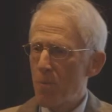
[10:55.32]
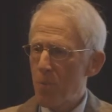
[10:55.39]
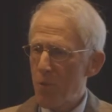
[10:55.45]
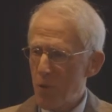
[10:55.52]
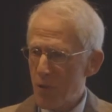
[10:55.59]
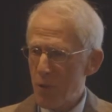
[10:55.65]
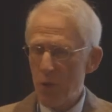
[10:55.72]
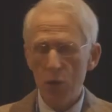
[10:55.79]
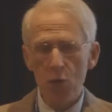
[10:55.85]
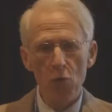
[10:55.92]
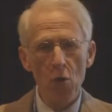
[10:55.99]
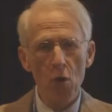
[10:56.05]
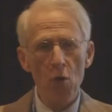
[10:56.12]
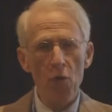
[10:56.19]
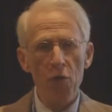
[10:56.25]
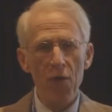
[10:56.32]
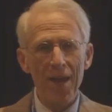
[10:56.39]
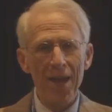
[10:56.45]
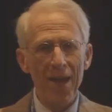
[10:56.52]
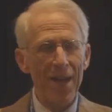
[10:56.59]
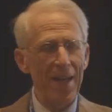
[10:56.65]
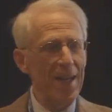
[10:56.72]
personal growth
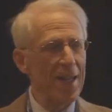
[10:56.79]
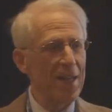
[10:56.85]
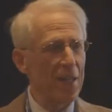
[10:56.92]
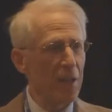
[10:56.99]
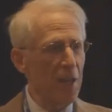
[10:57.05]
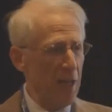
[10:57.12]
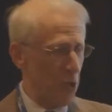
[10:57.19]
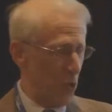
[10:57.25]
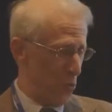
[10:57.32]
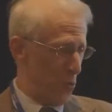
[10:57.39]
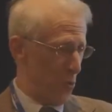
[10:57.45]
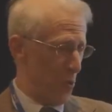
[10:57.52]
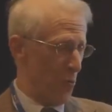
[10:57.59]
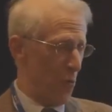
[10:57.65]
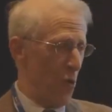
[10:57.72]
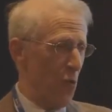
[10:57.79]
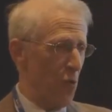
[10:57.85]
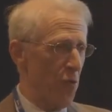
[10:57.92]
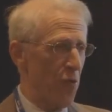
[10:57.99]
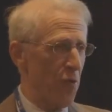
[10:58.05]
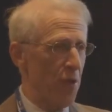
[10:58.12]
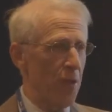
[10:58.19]
and intellectual
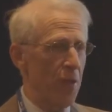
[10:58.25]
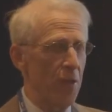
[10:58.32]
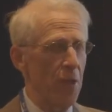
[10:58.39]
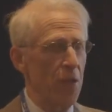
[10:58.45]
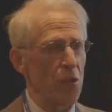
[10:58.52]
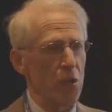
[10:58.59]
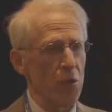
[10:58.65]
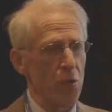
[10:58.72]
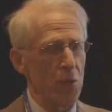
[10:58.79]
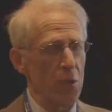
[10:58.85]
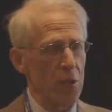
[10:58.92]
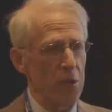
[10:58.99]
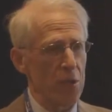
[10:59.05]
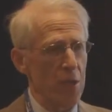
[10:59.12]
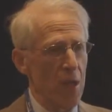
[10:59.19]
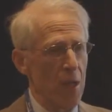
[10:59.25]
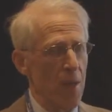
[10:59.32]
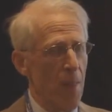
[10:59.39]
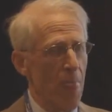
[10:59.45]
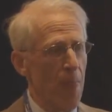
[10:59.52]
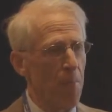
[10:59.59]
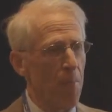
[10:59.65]
growth in their students
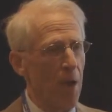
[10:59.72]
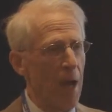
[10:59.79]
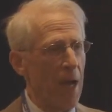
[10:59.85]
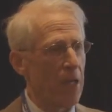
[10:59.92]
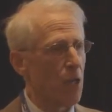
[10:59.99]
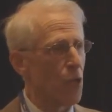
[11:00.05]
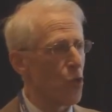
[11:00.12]
by